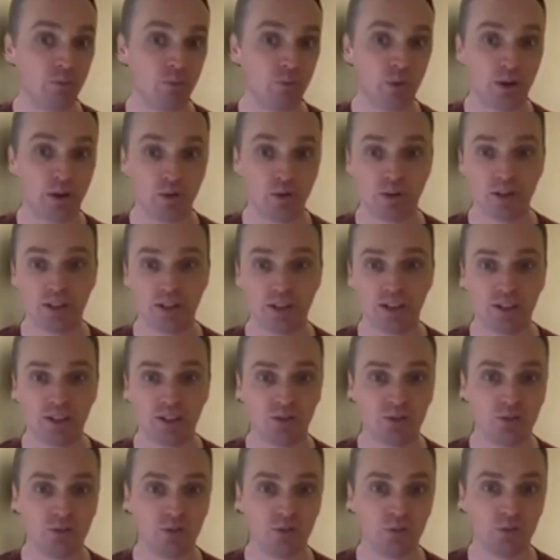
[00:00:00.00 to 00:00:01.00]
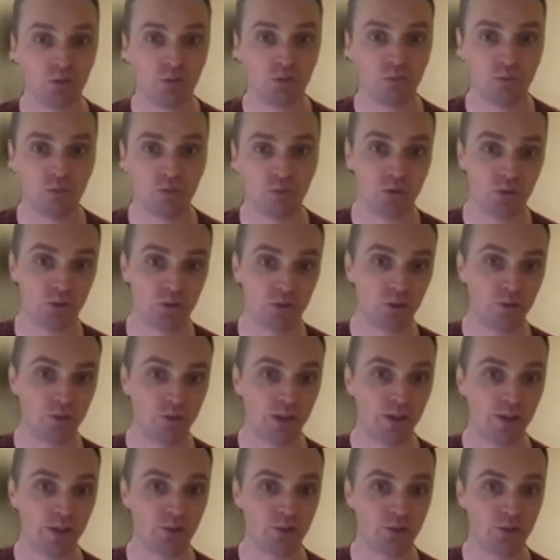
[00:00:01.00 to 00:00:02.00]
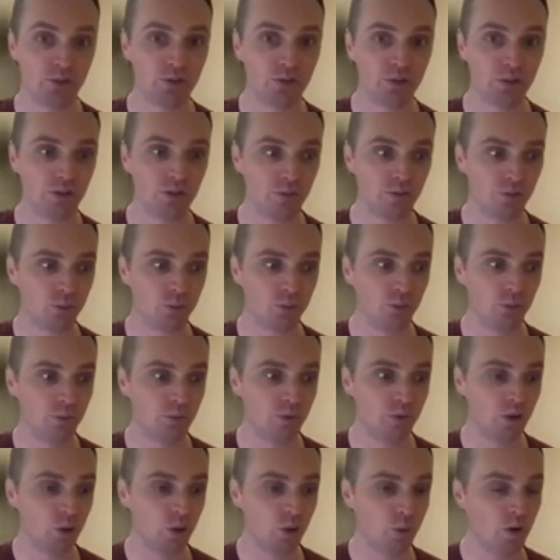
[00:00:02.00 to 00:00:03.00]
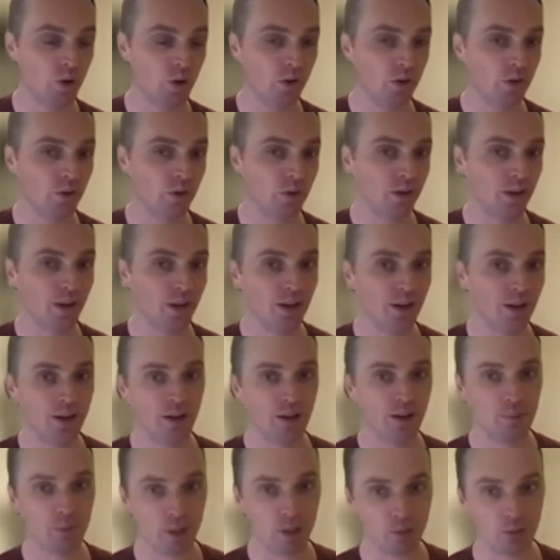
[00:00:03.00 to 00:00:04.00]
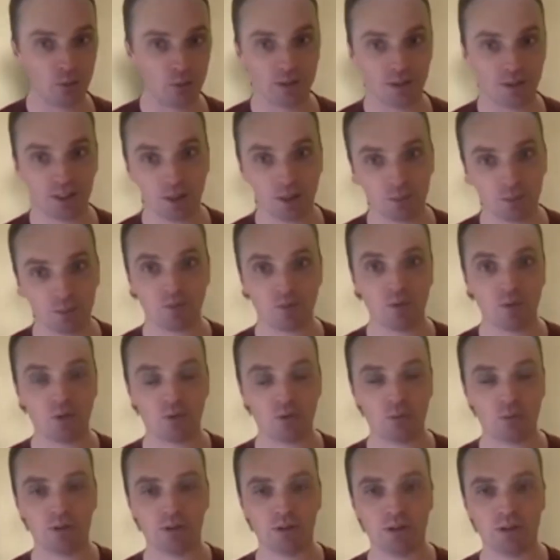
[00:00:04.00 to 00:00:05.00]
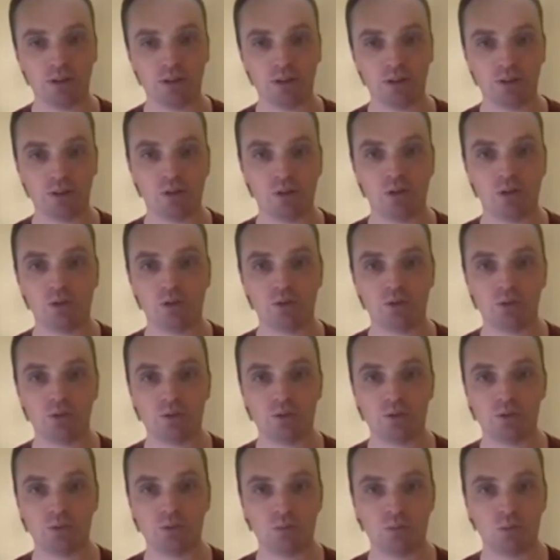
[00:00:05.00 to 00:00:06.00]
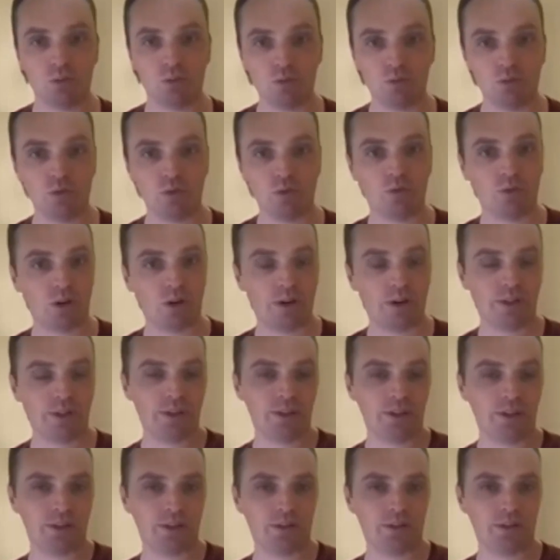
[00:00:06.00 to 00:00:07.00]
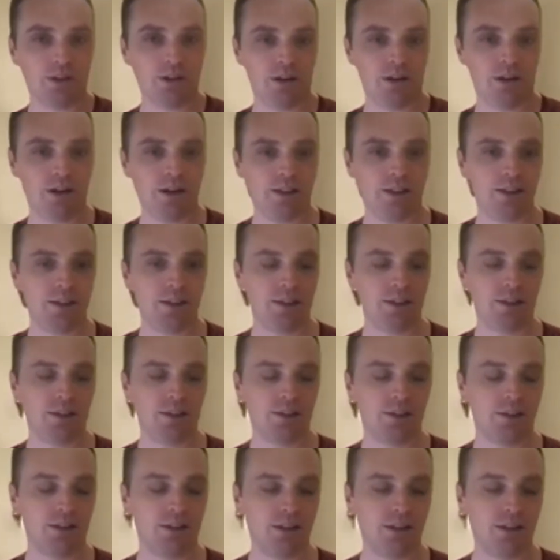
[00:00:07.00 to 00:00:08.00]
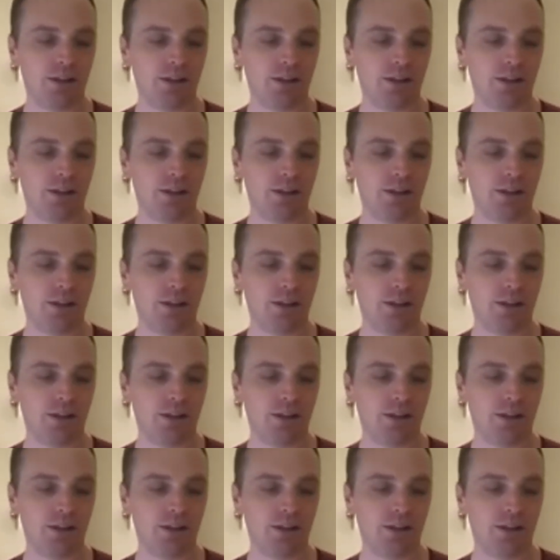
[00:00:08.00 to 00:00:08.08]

that we're not here to do dodgy research and quid pro quo, people accepting vulnerability disclosures will do the right thing. But I think